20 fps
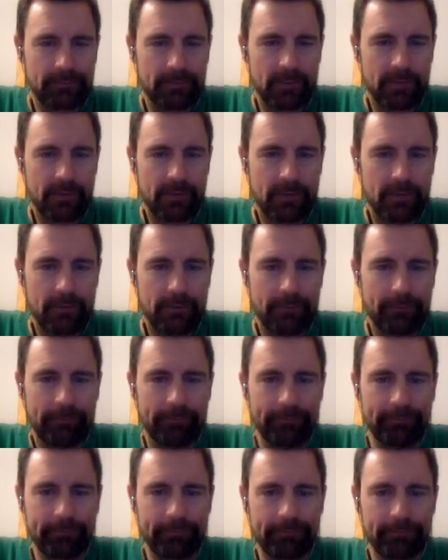So
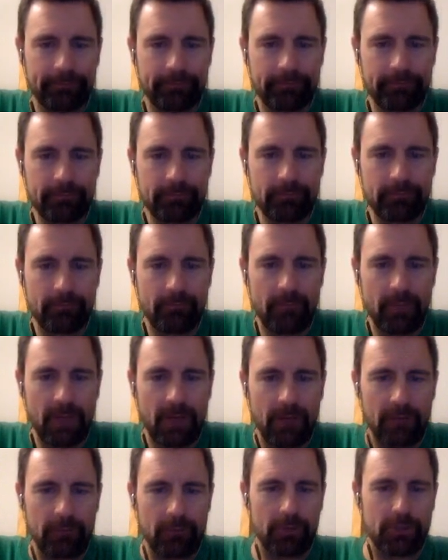
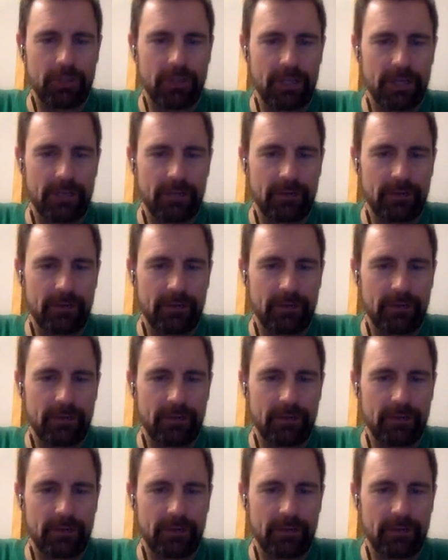unfortunately,